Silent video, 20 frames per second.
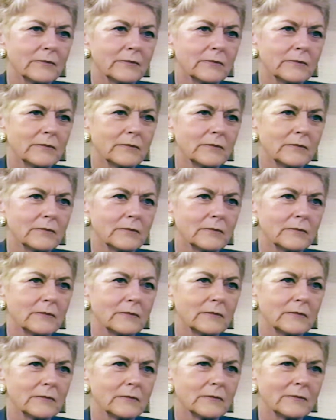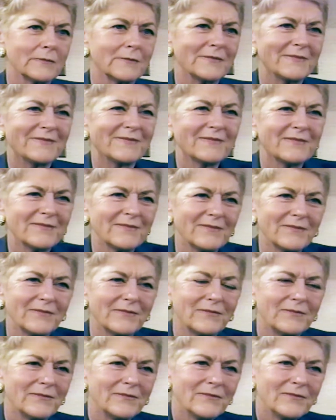but when I say to you,
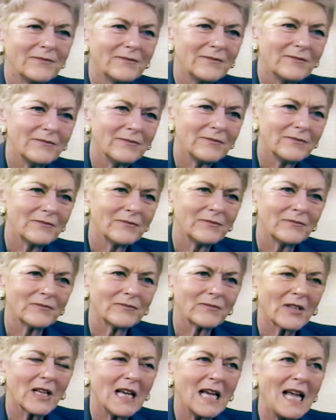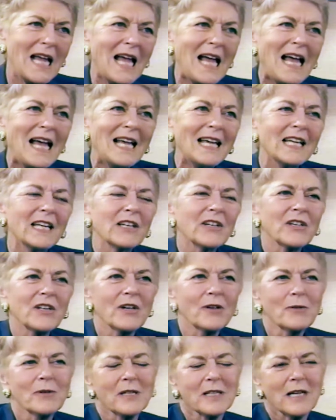you're a leader, what do you think? What? You
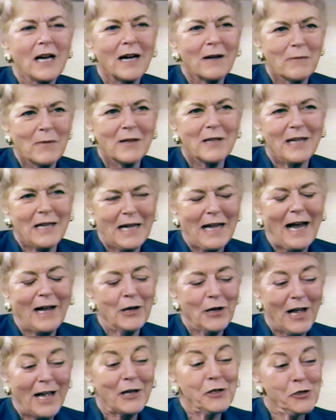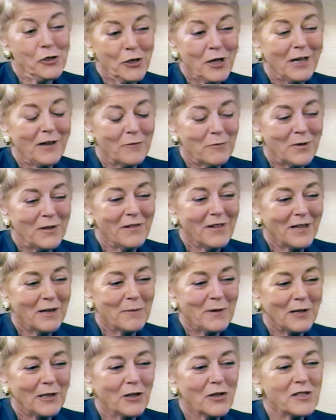know, I've, I actually have been thinking
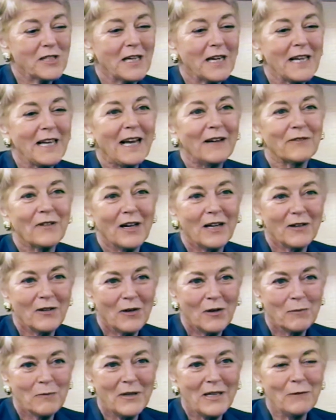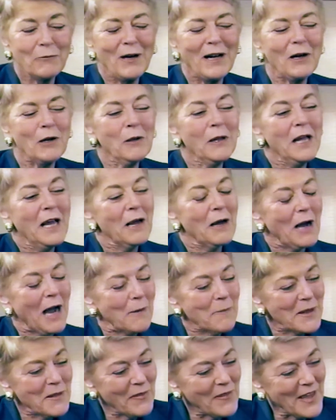you about because I have. Look. Well,
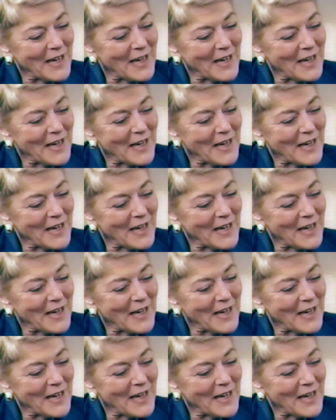I've been